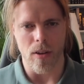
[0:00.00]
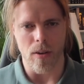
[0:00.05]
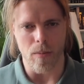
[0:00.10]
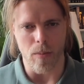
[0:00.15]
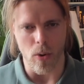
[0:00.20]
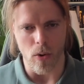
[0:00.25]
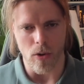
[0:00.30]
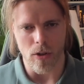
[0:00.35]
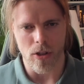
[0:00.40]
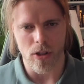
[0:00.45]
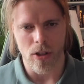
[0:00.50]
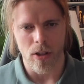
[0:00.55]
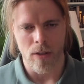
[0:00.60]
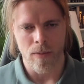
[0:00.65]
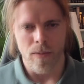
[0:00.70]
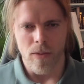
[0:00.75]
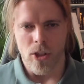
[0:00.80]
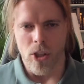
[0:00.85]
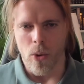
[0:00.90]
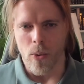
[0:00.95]
books.
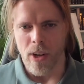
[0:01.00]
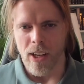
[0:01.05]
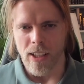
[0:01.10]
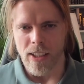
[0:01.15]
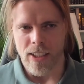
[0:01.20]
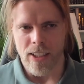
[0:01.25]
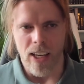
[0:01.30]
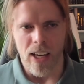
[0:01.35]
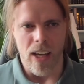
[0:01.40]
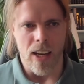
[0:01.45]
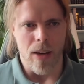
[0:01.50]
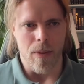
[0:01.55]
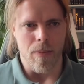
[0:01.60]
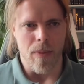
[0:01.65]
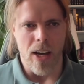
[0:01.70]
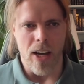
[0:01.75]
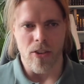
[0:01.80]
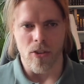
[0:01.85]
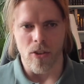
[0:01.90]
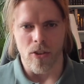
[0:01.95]
So we can say
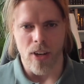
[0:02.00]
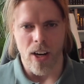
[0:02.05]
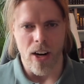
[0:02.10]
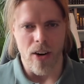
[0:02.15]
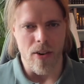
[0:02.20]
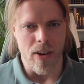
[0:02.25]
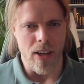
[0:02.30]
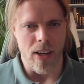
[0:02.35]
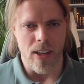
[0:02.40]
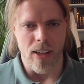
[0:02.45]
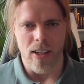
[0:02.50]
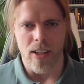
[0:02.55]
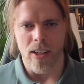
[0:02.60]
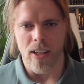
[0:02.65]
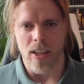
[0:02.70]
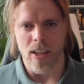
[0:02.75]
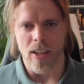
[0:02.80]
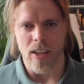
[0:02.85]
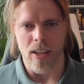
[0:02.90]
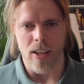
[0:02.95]
esoteric,
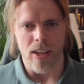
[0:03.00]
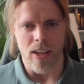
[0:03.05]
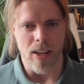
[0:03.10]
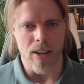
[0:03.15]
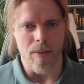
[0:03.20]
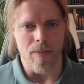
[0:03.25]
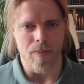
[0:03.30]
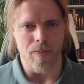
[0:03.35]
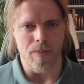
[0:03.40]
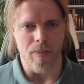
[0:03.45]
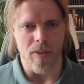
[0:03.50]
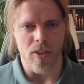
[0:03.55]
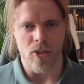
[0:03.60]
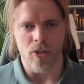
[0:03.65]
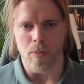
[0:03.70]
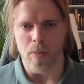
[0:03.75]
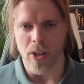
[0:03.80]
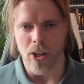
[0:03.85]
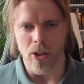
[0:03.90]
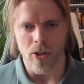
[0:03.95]

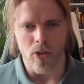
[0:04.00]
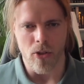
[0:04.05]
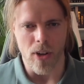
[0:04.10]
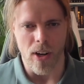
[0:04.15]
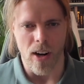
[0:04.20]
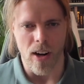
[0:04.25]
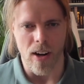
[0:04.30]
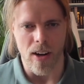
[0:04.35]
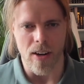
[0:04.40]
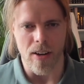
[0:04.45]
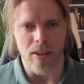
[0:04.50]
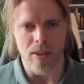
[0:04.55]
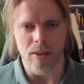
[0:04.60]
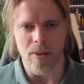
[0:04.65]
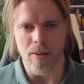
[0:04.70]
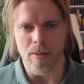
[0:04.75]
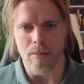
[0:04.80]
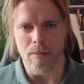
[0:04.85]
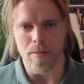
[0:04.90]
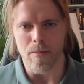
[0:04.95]
spiritual,
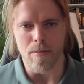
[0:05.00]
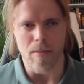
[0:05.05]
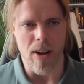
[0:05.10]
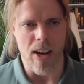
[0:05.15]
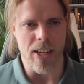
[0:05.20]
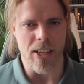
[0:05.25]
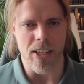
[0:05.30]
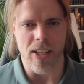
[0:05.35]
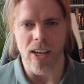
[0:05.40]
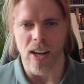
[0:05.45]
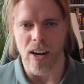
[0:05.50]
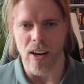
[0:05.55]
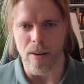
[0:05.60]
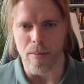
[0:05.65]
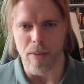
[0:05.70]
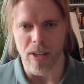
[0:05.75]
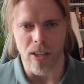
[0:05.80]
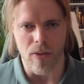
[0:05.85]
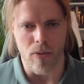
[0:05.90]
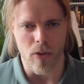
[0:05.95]
magical,
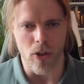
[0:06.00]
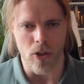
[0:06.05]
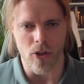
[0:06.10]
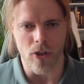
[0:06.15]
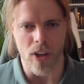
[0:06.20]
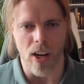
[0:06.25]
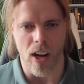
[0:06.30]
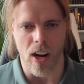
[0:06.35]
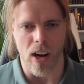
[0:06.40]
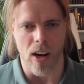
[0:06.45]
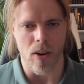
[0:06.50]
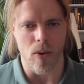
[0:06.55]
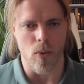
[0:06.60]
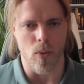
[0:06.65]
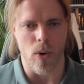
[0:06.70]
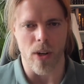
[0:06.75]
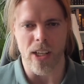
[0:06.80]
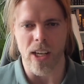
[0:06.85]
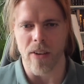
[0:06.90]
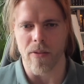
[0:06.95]
metaphysical,
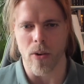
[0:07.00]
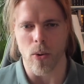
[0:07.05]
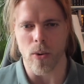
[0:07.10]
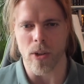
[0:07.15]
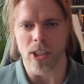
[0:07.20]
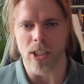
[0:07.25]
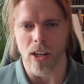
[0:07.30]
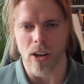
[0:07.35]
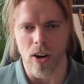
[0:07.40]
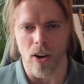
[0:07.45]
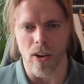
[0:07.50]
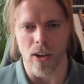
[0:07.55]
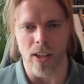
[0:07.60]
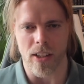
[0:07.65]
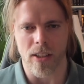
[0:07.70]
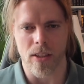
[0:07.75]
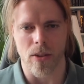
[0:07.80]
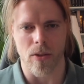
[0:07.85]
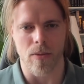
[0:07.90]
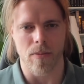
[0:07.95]
whatever we shall call
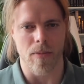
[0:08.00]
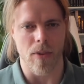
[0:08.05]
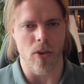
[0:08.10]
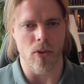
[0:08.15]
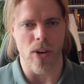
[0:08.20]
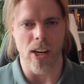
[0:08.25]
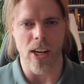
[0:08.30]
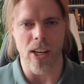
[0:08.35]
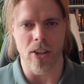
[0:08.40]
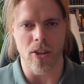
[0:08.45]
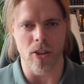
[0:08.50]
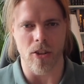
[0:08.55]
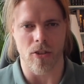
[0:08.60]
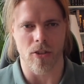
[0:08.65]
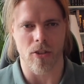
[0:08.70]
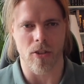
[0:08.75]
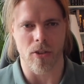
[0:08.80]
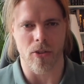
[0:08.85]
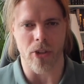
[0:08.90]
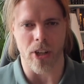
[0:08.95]
it,
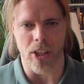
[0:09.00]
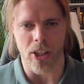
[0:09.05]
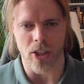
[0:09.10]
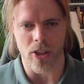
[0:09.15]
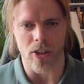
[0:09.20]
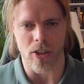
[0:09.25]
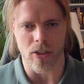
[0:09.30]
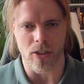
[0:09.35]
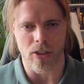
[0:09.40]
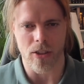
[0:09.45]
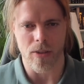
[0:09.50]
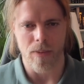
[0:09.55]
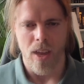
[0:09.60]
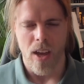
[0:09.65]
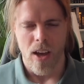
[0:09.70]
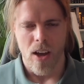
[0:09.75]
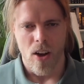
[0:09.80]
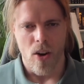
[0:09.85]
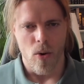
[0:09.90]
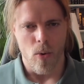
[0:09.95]
religious traditions,
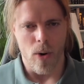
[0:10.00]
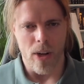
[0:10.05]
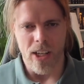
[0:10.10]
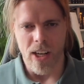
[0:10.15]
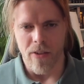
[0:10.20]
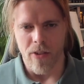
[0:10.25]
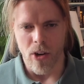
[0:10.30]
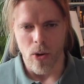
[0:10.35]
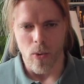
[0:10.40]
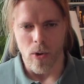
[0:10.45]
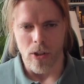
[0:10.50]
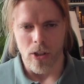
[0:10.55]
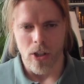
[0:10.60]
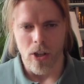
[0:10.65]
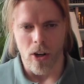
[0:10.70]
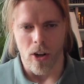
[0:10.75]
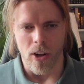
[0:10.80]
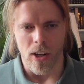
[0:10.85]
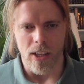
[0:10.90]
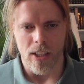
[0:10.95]
whatever you want to
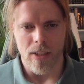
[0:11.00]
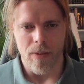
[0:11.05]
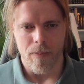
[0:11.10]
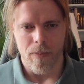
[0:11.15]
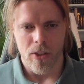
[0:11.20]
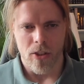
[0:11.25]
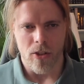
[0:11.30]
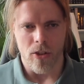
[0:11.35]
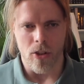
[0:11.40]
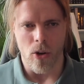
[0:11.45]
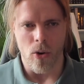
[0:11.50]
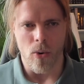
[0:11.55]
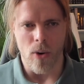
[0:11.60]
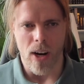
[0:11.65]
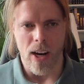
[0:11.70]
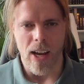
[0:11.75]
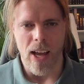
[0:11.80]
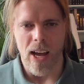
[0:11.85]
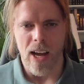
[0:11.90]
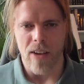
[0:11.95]
call it. So
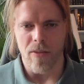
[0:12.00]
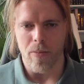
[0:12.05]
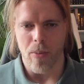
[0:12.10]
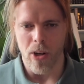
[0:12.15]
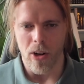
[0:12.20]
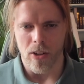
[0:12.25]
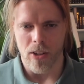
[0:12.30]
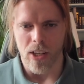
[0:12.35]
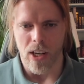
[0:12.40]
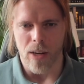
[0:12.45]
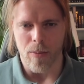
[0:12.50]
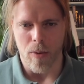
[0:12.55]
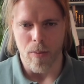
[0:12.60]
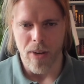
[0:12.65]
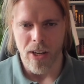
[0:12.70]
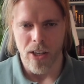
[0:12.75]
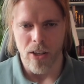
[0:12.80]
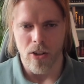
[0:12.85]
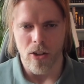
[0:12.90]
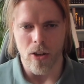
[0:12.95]
I have built a
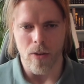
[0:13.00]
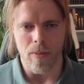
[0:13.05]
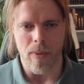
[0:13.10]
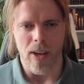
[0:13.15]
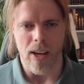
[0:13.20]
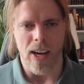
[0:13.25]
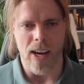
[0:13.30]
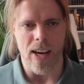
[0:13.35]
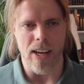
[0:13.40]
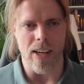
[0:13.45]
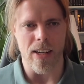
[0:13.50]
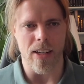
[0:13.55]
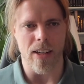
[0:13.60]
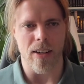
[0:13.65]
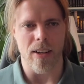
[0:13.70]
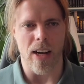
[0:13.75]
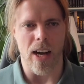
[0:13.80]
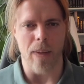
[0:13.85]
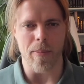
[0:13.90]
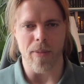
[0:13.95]
momentum and
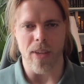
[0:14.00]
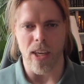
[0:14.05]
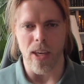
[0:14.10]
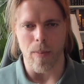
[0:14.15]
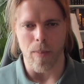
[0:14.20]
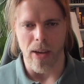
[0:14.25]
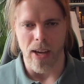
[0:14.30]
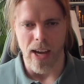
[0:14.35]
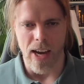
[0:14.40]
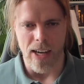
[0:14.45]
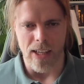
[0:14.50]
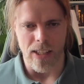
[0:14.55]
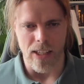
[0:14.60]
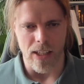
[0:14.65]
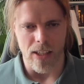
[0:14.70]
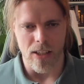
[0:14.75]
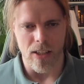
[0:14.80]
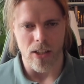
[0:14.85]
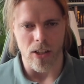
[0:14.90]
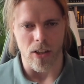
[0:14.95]
I'm keeping at
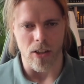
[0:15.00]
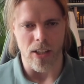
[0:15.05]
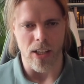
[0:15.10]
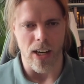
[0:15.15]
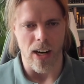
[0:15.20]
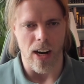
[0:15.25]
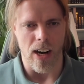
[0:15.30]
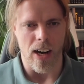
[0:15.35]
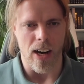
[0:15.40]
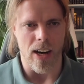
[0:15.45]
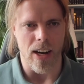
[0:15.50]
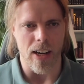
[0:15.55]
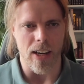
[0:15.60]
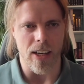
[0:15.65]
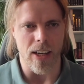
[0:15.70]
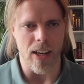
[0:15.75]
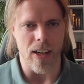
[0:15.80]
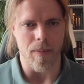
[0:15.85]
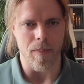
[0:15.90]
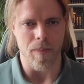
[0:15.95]
it until
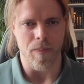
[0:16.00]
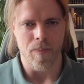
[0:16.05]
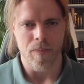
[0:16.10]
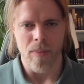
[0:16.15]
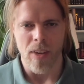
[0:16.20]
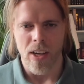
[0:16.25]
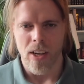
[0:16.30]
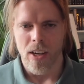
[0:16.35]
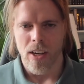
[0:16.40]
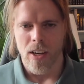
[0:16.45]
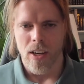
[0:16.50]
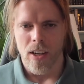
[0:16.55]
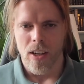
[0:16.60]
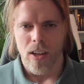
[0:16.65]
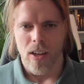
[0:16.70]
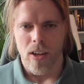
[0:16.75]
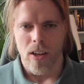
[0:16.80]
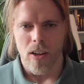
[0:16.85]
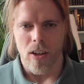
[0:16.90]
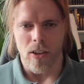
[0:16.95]

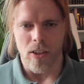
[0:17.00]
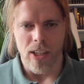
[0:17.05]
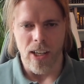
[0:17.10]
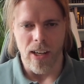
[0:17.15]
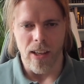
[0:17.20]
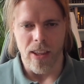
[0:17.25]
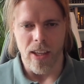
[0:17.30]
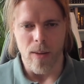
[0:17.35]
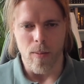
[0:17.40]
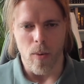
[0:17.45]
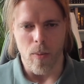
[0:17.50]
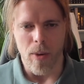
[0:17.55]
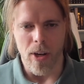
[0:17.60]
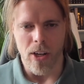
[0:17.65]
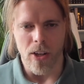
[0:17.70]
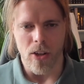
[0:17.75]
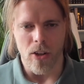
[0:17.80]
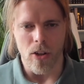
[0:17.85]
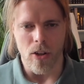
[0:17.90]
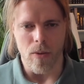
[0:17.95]
the
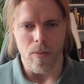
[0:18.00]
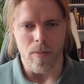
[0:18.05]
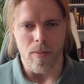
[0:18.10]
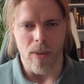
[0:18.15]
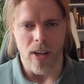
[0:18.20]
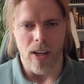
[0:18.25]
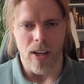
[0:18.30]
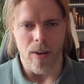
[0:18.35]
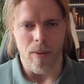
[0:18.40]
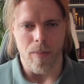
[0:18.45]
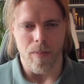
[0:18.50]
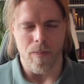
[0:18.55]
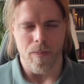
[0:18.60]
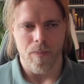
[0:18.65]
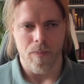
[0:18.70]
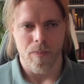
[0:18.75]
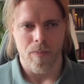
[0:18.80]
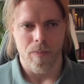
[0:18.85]
momentum